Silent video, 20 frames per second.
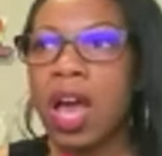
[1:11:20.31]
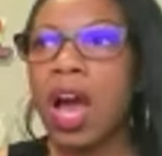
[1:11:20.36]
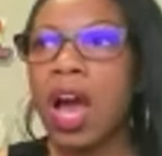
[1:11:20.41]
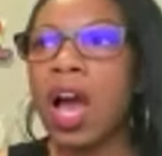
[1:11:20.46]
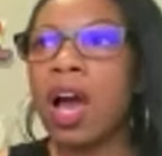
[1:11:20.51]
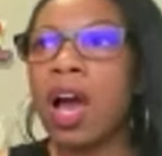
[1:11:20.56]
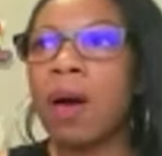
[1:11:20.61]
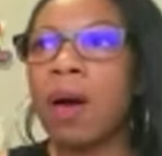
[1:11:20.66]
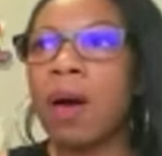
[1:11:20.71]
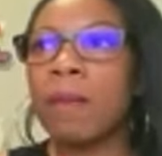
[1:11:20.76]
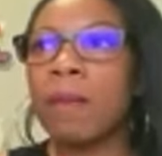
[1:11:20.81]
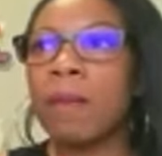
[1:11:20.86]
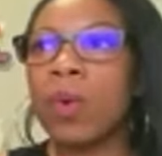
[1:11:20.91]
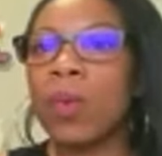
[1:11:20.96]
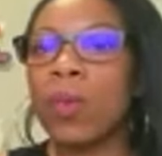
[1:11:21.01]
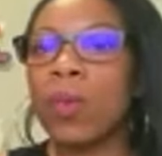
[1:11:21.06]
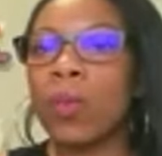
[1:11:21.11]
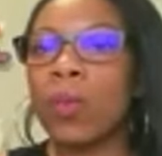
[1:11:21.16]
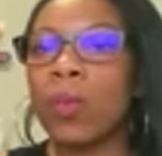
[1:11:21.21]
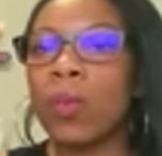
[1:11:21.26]
Um,
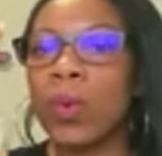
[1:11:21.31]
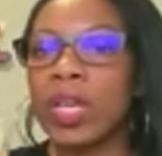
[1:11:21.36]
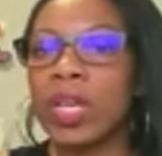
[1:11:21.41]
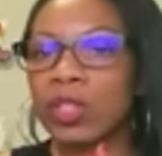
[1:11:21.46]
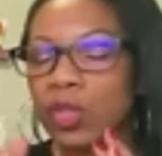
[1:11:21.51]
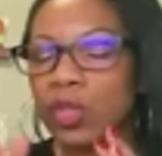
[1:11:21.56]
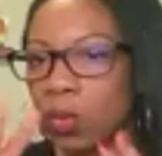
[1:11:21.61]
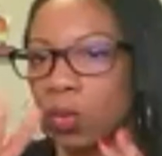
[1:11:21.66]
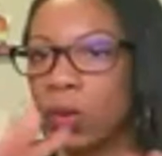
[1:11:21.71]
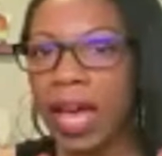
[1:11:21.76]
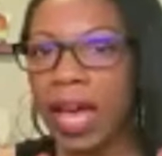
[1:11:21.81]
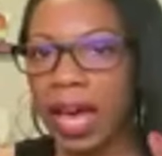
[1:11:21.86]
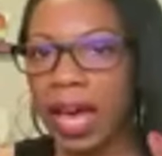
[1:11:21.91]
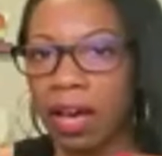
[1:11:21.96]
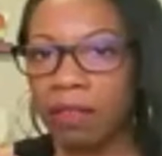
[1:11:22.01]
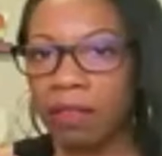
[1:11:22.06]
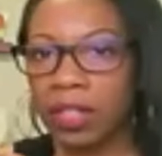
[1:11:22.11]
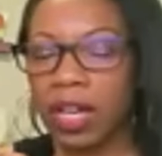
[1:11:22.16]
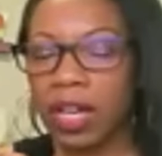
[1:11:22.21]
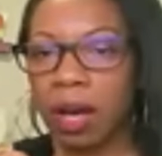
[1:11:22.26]
we do
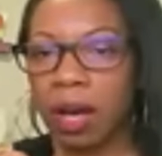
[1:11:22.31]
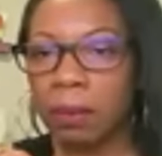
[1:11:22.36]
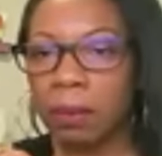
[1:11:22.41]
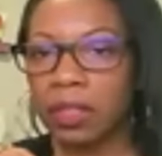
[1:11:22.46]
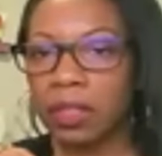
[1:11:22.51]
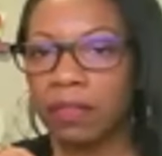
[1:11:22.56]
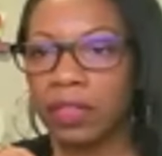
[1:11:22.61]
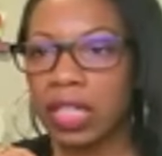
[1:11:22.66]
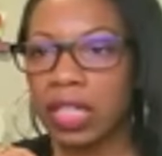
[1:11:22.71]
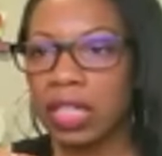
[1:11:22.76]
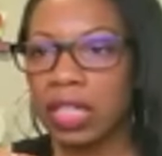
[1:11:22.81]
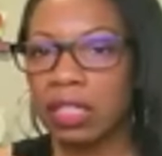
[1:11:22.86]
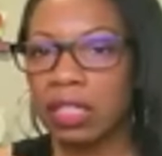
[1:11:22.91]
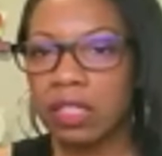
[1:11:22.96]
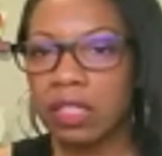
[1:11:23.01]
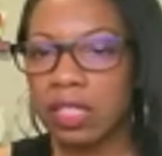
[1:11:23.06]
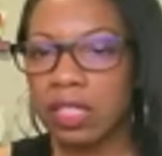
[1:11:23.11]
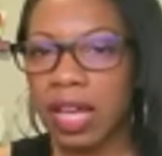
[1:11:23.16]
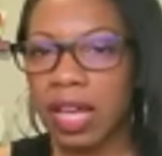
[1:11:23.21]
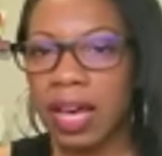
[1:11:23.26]
have a couple of
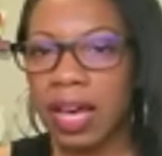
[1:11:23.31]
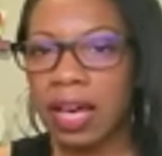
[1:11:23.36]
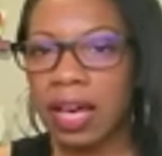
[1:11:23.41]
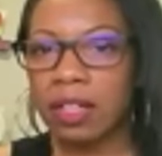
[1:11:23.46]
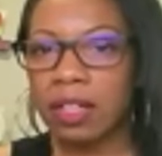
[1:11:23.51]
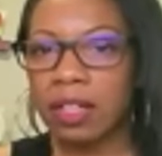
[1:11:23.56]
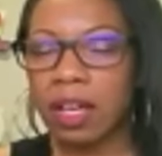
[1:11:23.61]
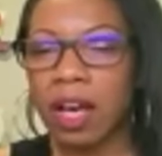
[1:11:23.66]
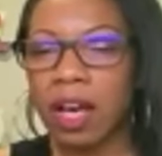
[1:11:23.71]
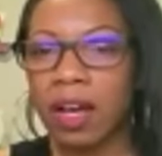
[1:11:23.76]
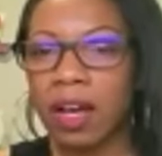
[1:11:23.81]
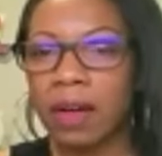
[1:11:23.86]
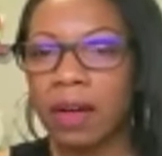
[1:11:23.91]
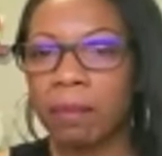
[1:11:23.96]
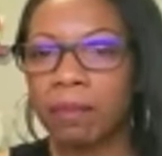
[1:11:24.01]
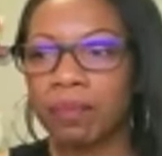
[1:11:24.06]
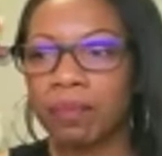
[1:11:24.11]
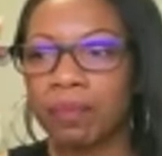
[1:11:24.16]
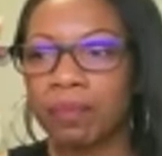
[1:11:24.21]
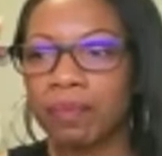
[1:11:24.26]
things that,
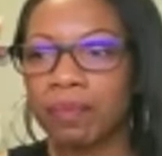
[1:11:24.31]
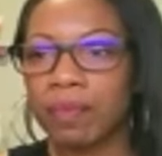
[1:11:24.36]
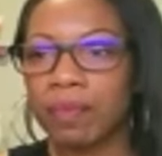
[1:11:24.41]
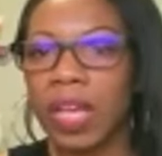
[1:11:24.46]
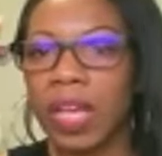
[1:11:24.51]
um,